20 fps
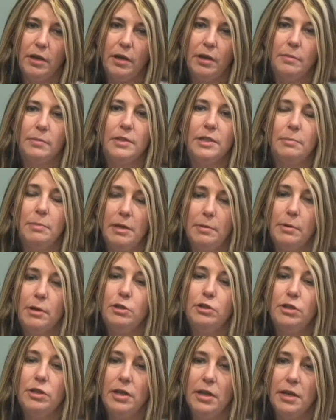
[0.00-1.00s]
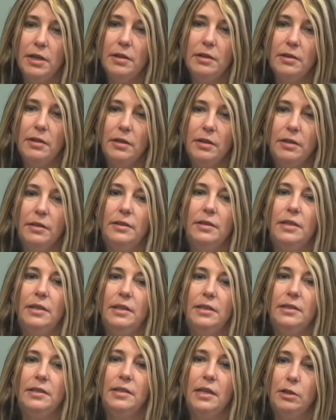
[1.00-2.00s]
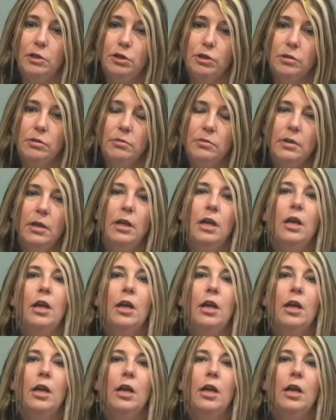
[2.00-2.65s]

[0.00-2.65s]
It's made by GE, the Essential.